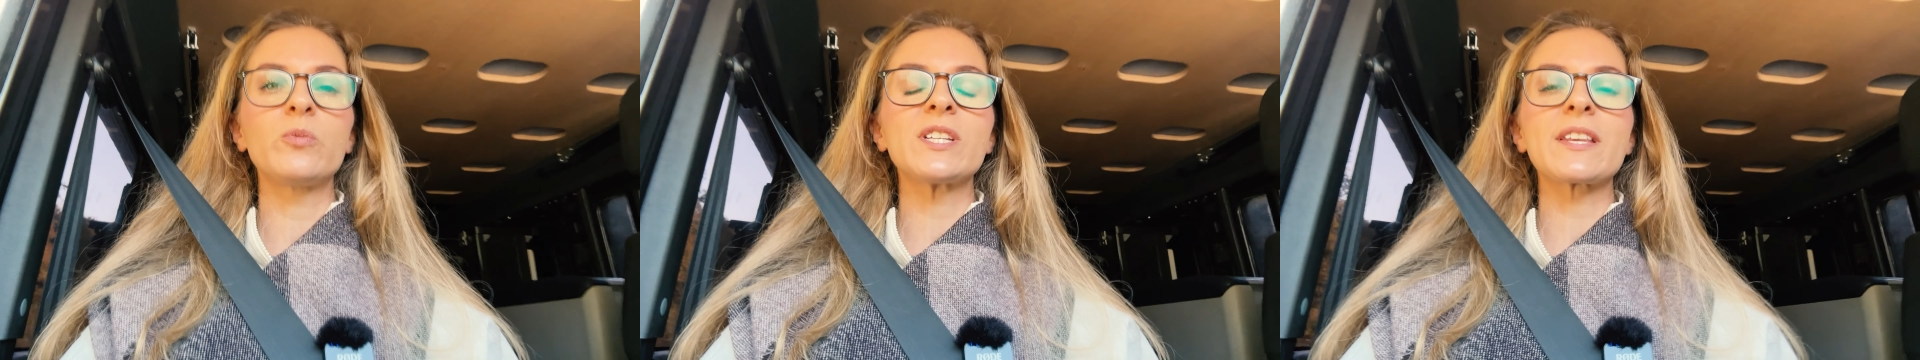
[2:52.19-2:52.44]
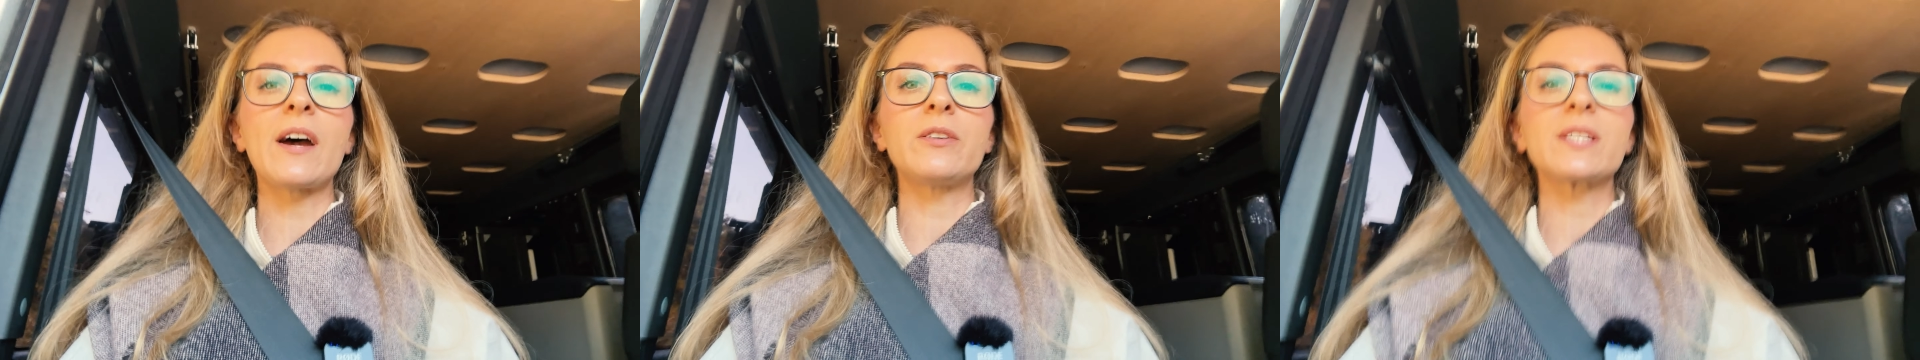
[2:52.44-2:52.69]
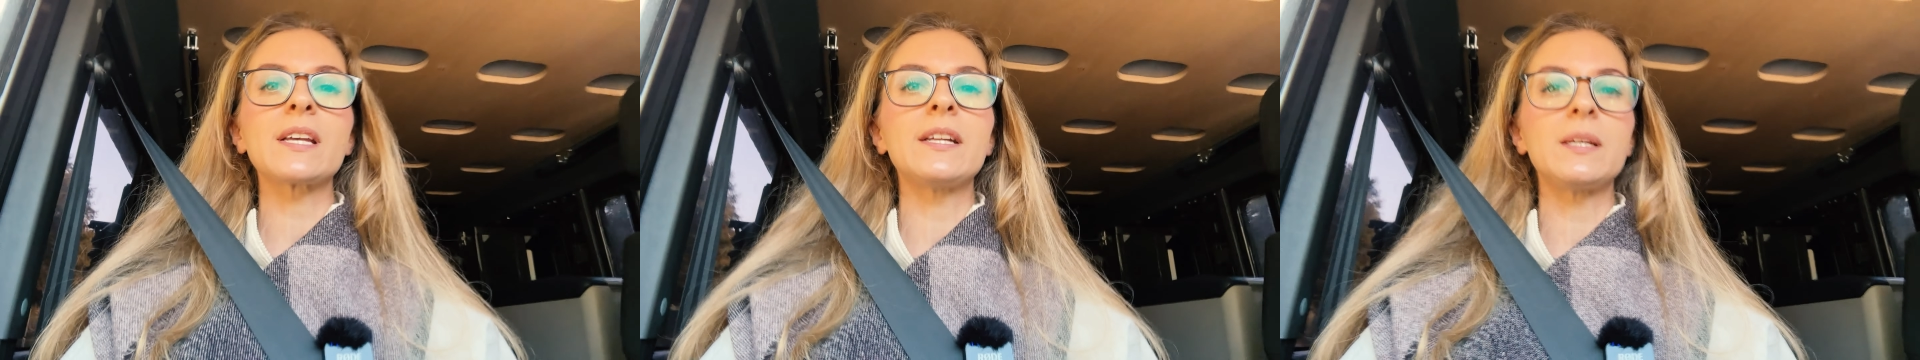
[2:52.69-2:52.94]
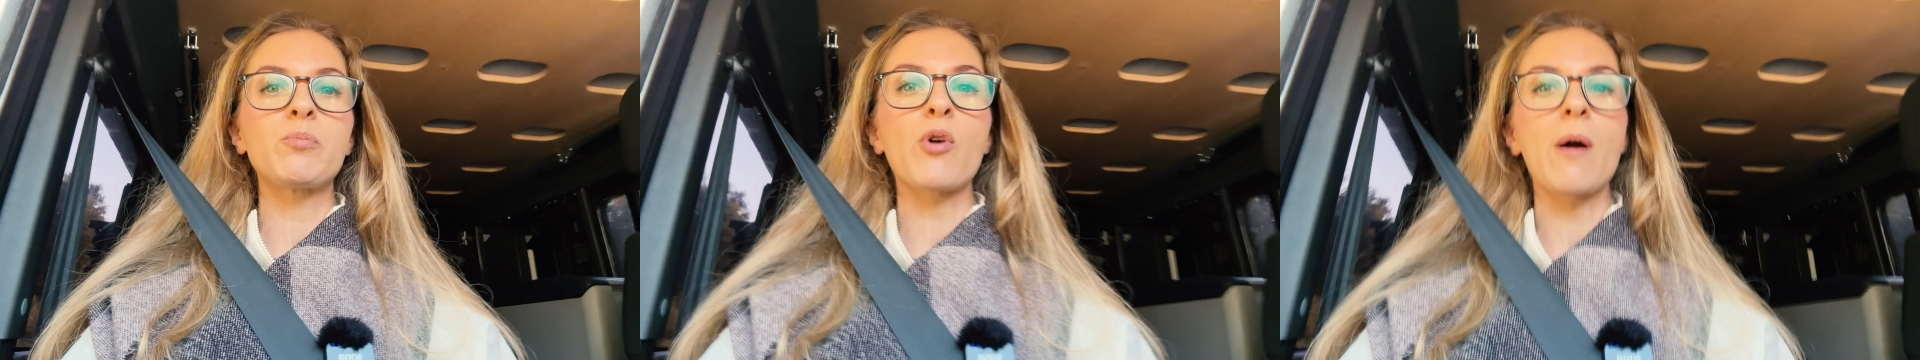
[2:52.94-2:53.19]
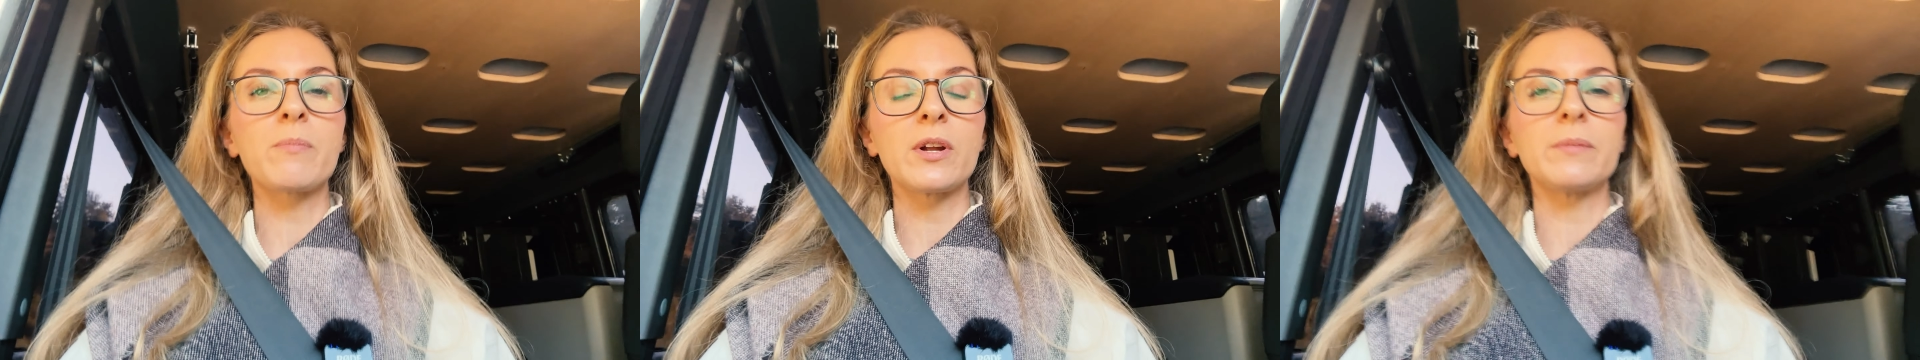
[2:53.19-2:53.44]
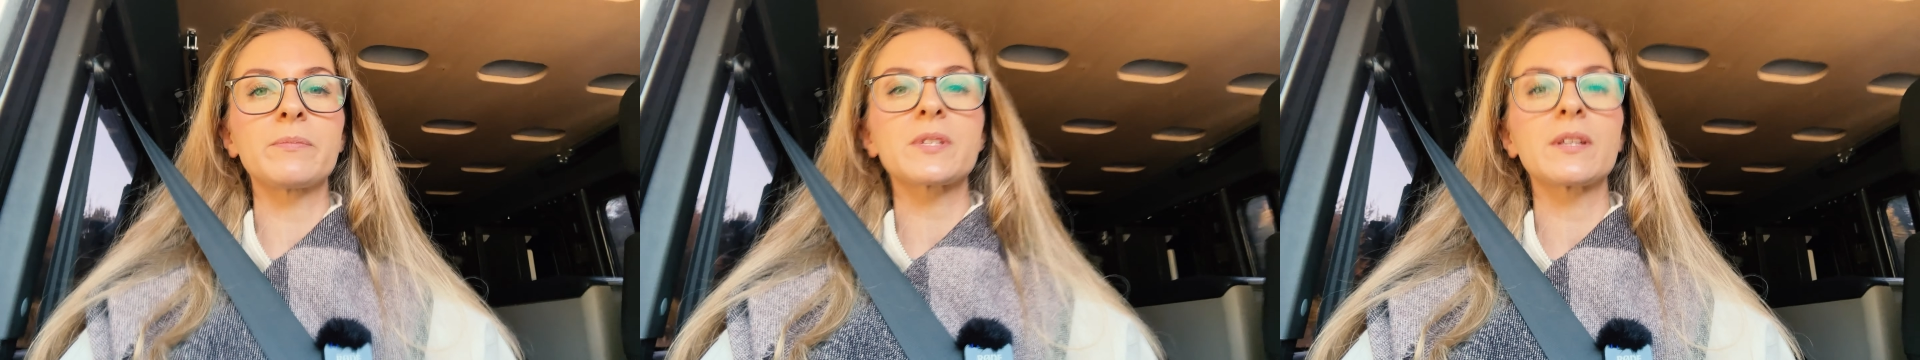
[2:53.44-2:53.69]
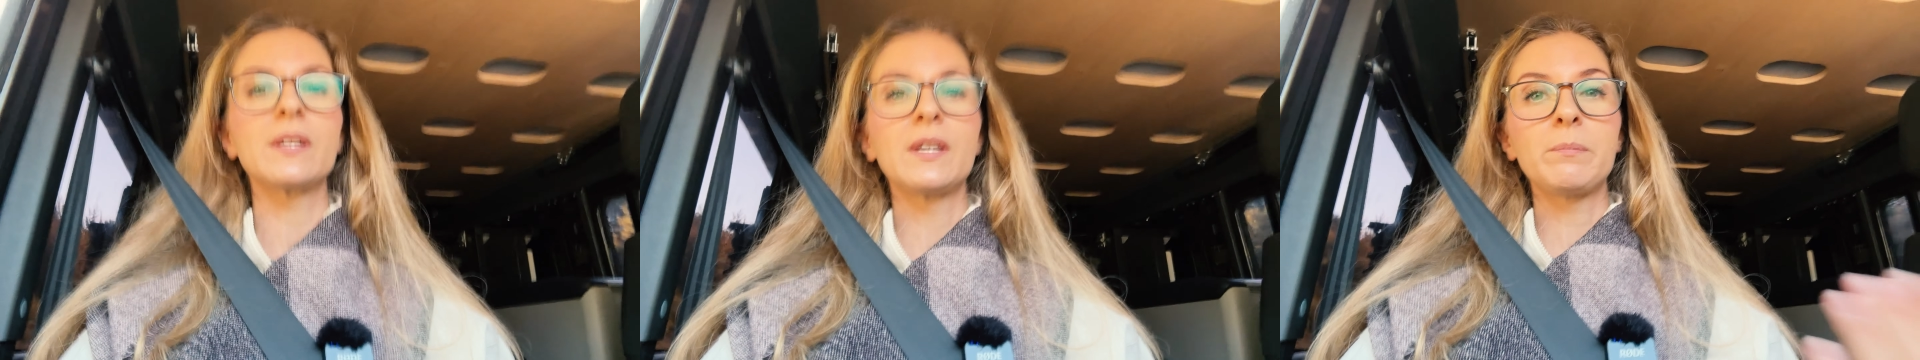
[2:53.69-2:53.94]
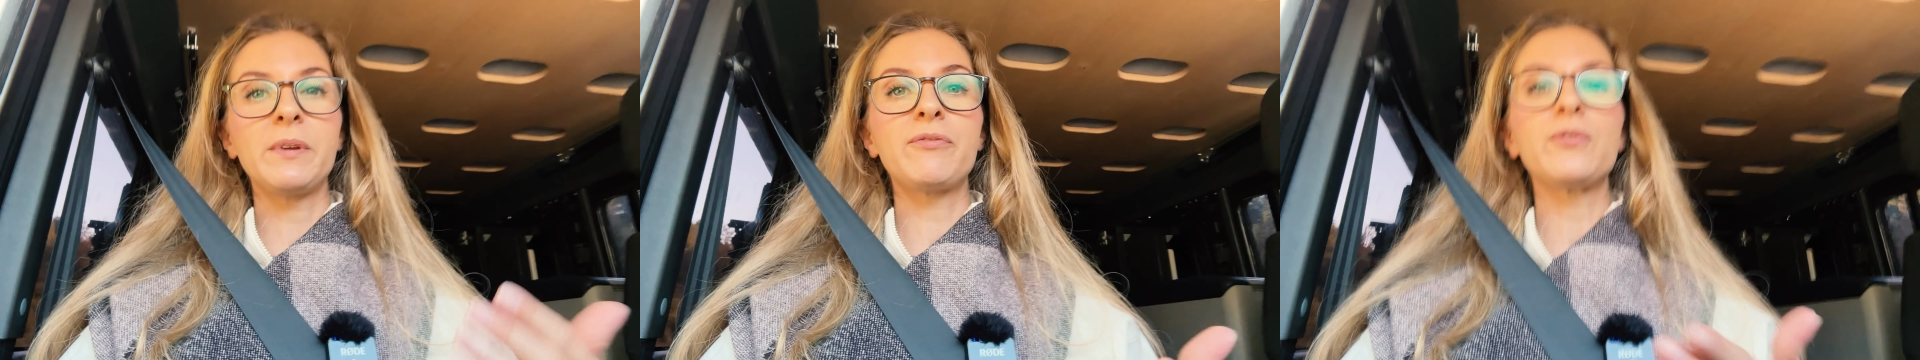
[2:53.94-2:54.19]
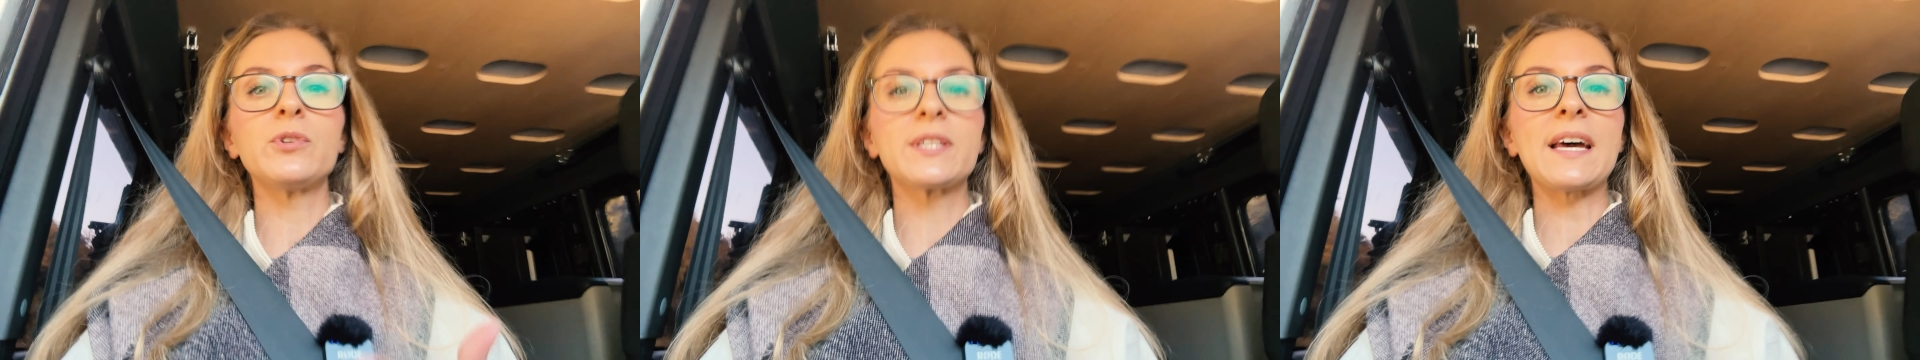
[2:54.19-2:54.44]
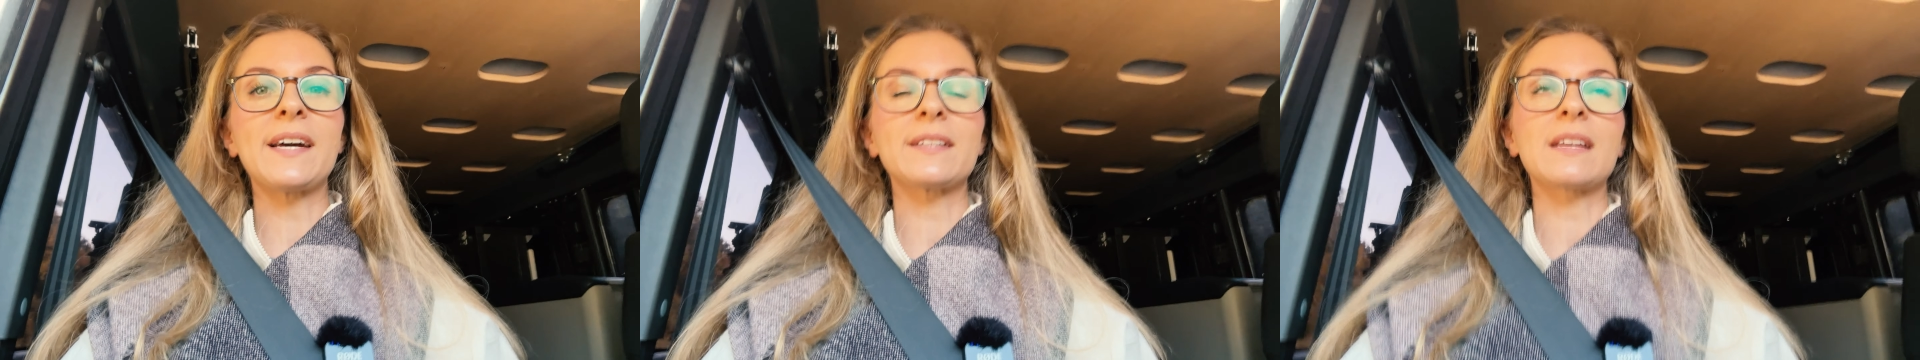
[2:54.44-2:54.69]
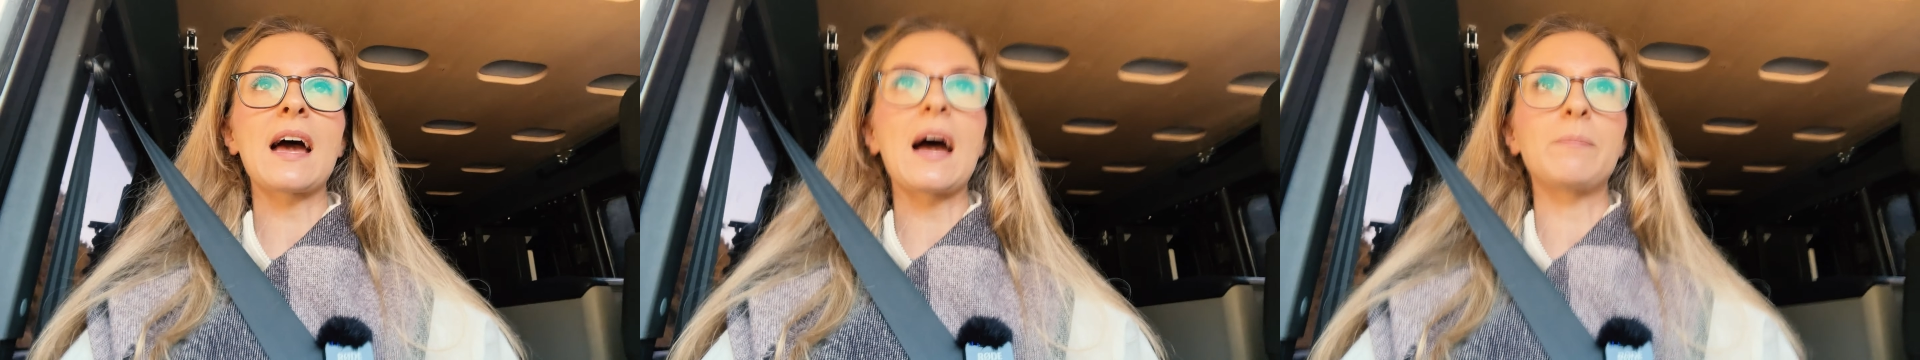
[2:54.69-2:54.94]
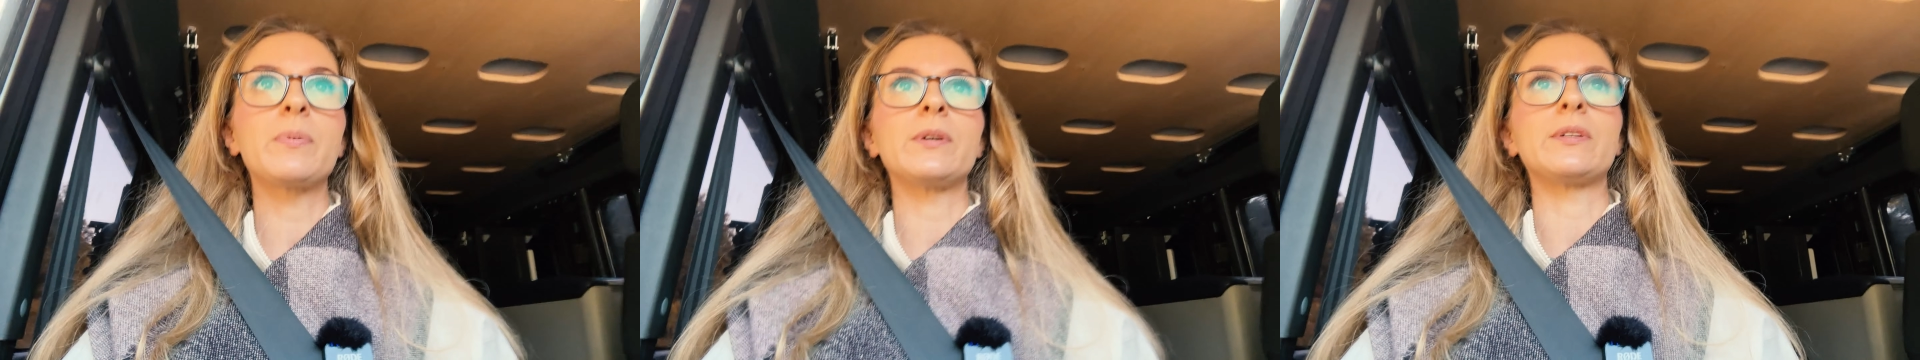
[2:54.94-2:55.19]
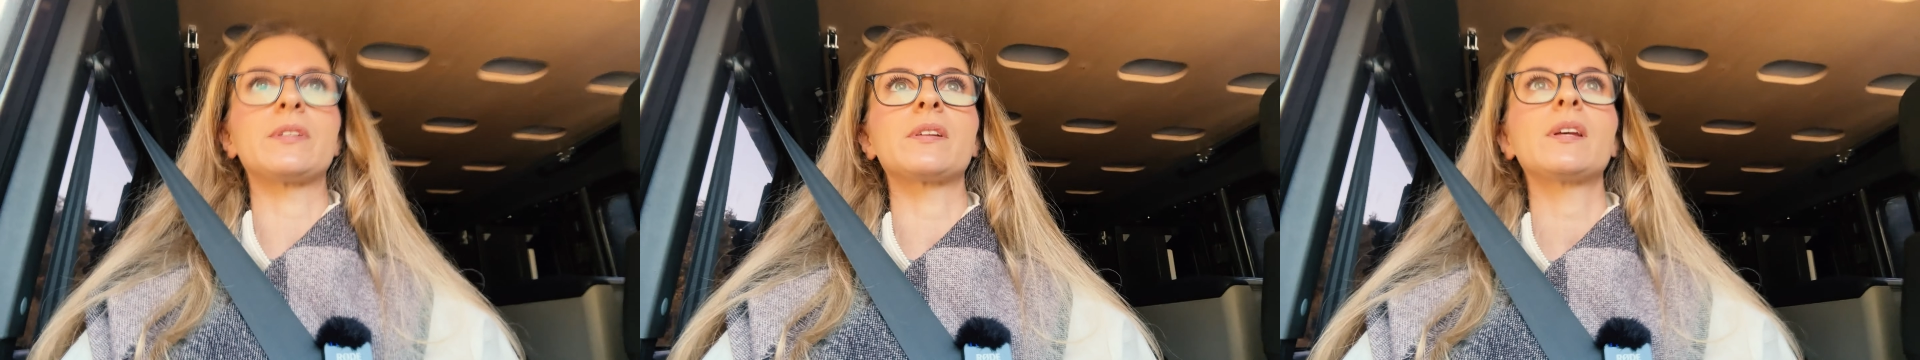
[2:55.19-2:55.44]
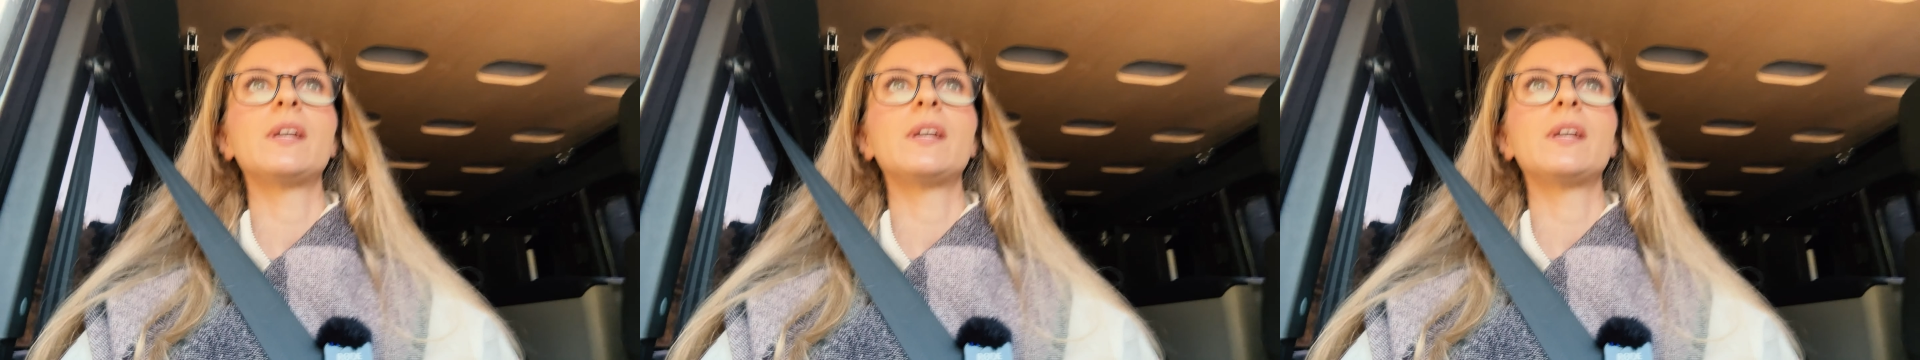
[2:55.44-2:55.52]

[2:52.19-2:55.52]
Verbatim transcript: without any problems before that happened.